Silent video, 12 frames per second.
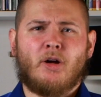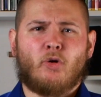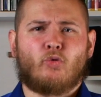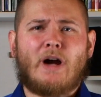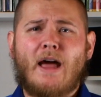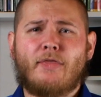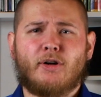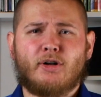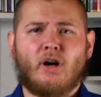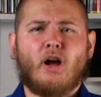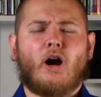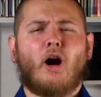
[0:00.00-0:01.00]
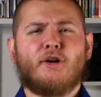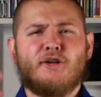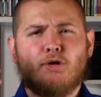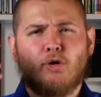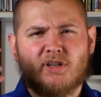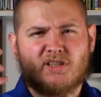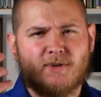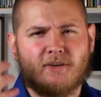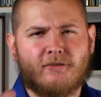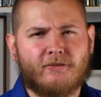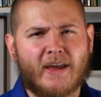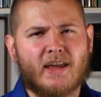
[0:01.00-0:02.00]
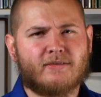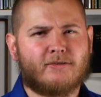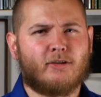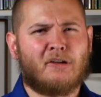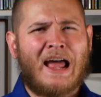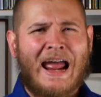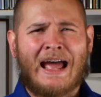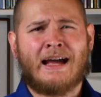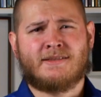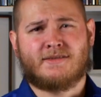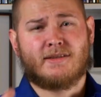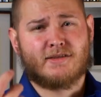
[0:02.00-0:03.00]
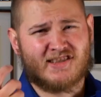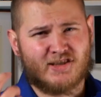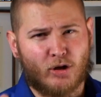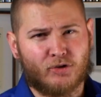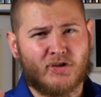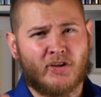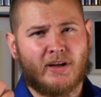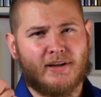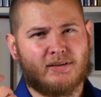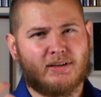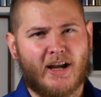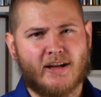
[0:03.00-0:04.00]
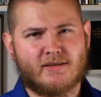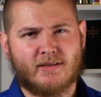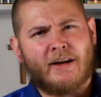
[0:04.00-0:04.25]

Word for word: Rather, are you going to be faithful as salt and light?